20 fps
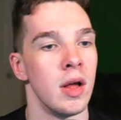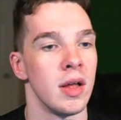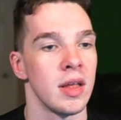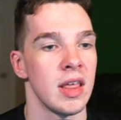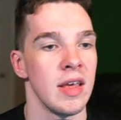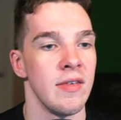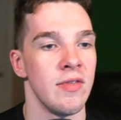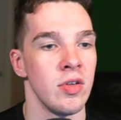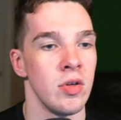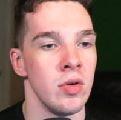
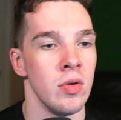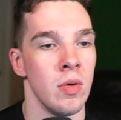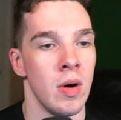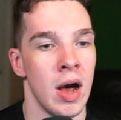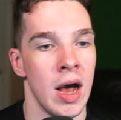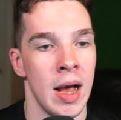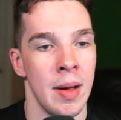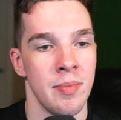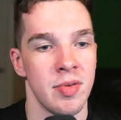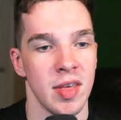give you
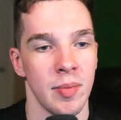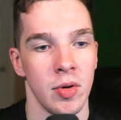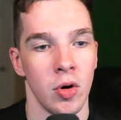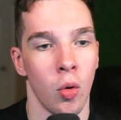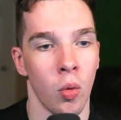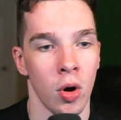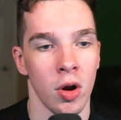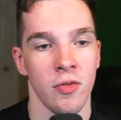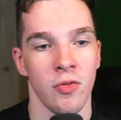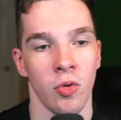something to
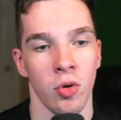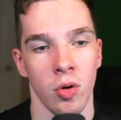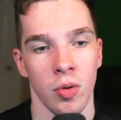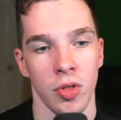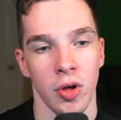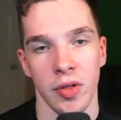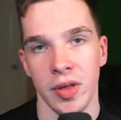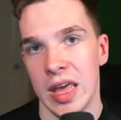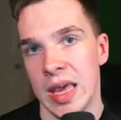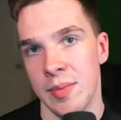work for with all
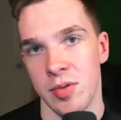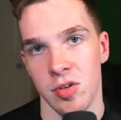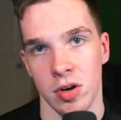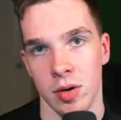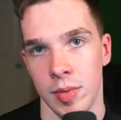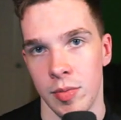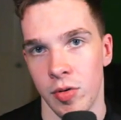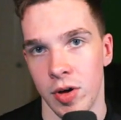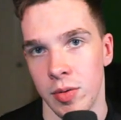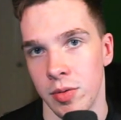the games you're going to
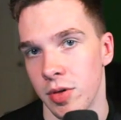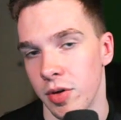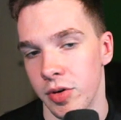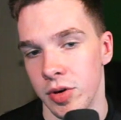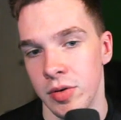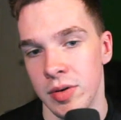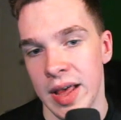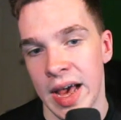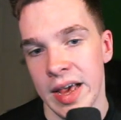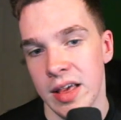be playing with all the new
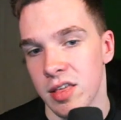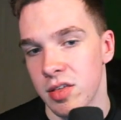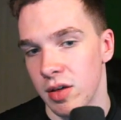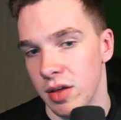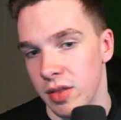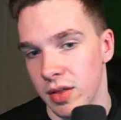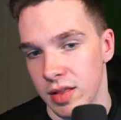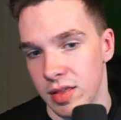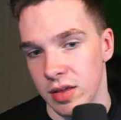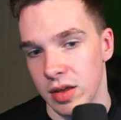decks. So I
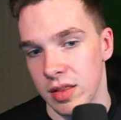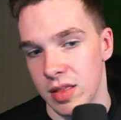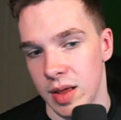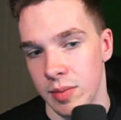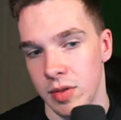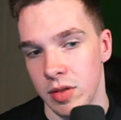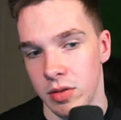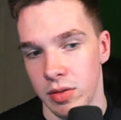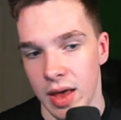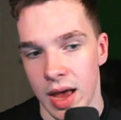think it's a good time to
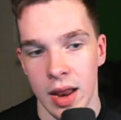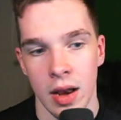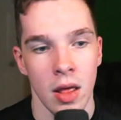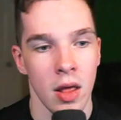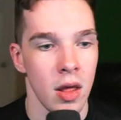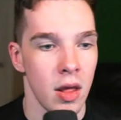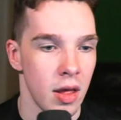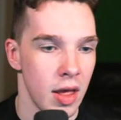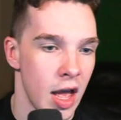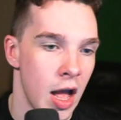do that.
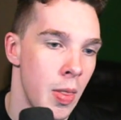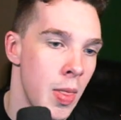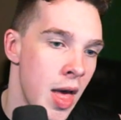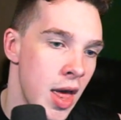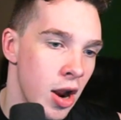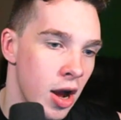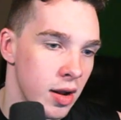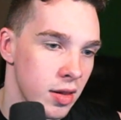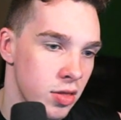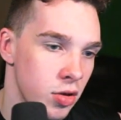And then
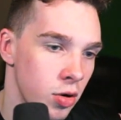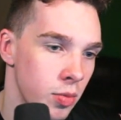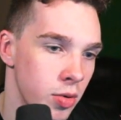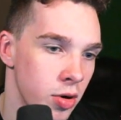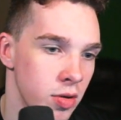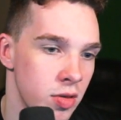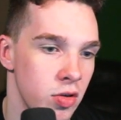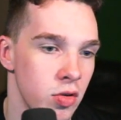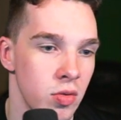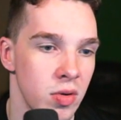October
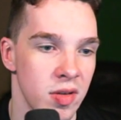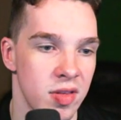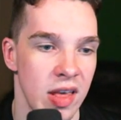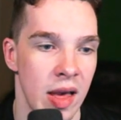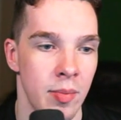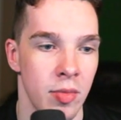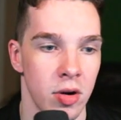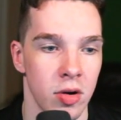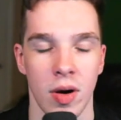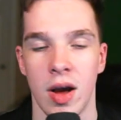to
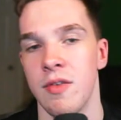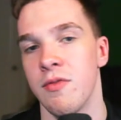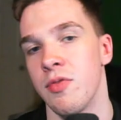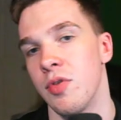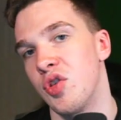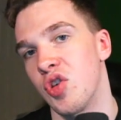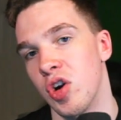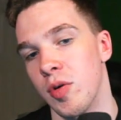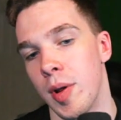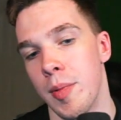December, grind for the
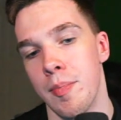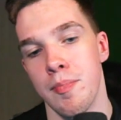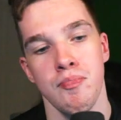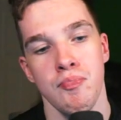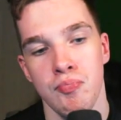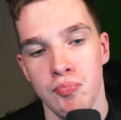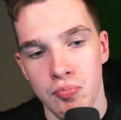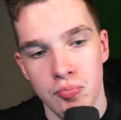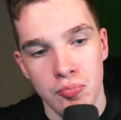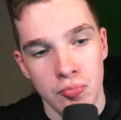tournament.
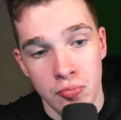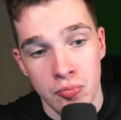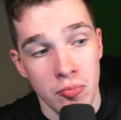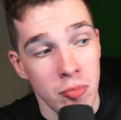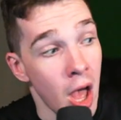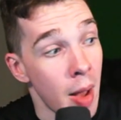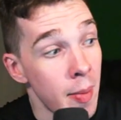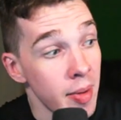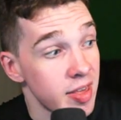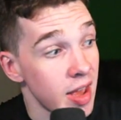
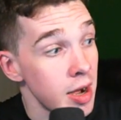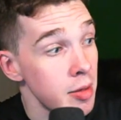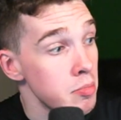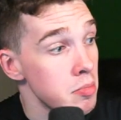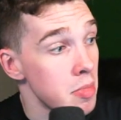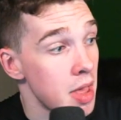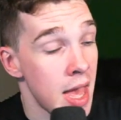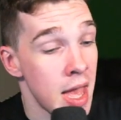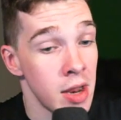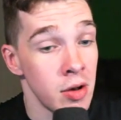I'm excited.
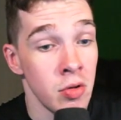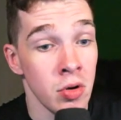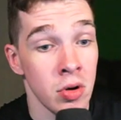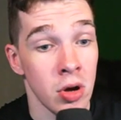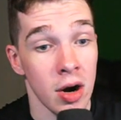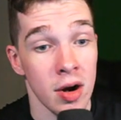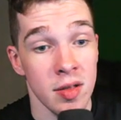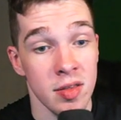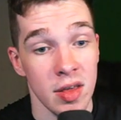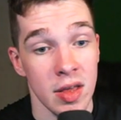And new
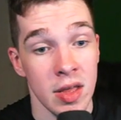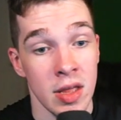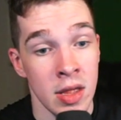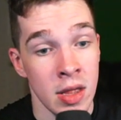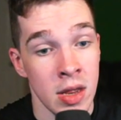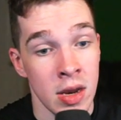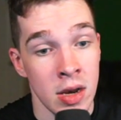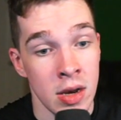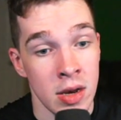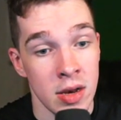cards
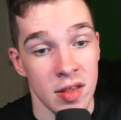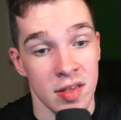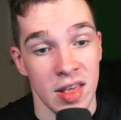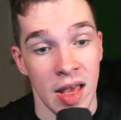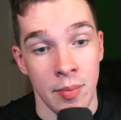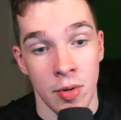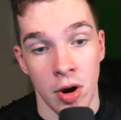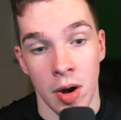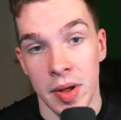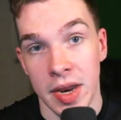in
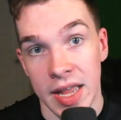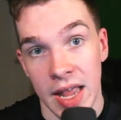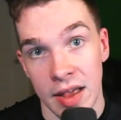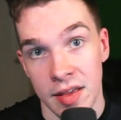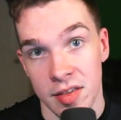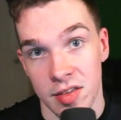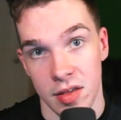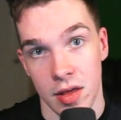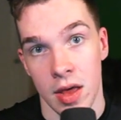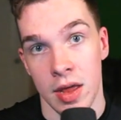December, I'm going to
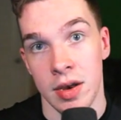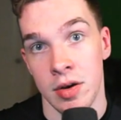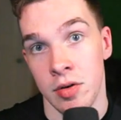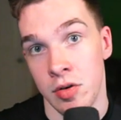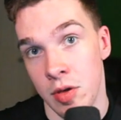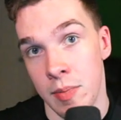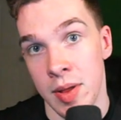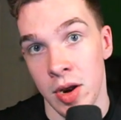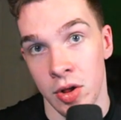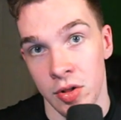guess near
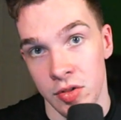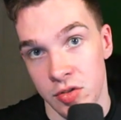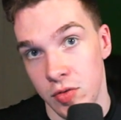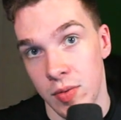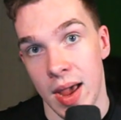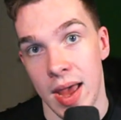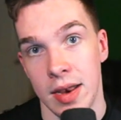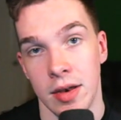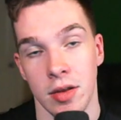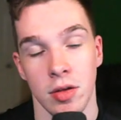the middle to
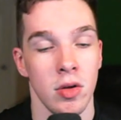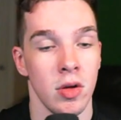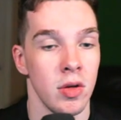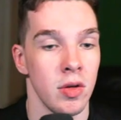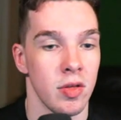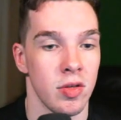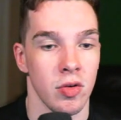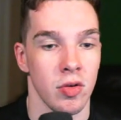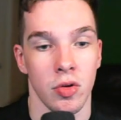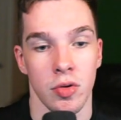end.
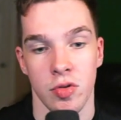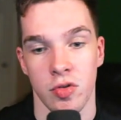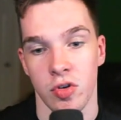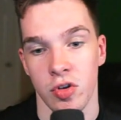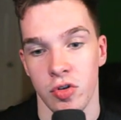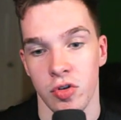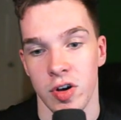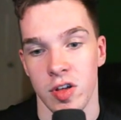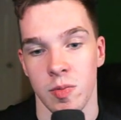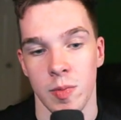So closer to
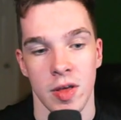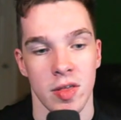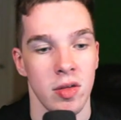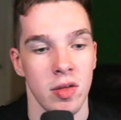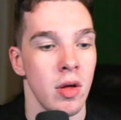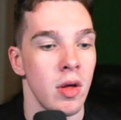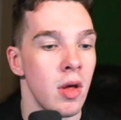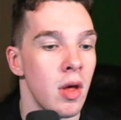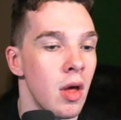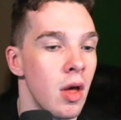Christmas.
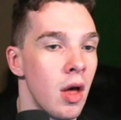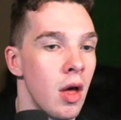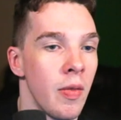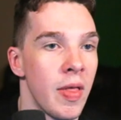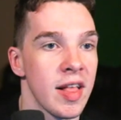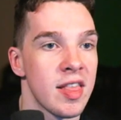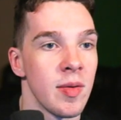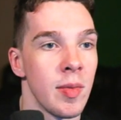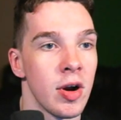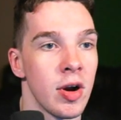
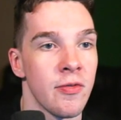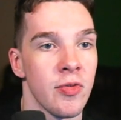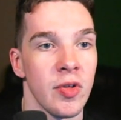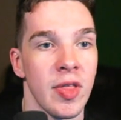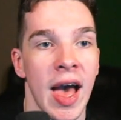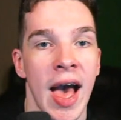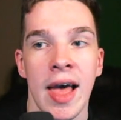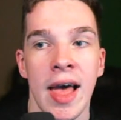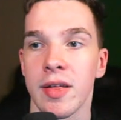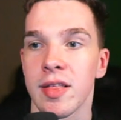That's about it for
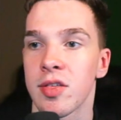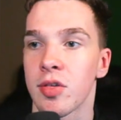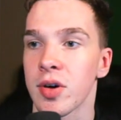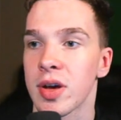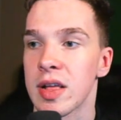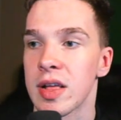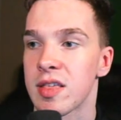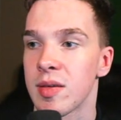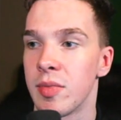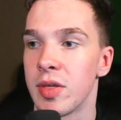that. Let's look
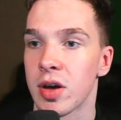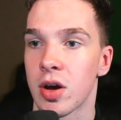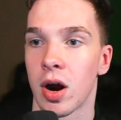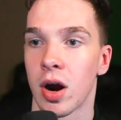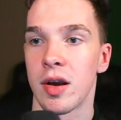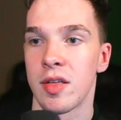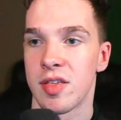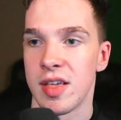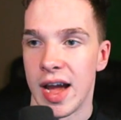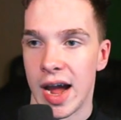at some of the
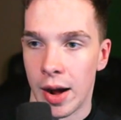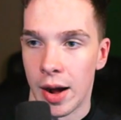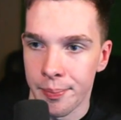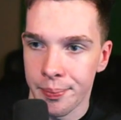cards now.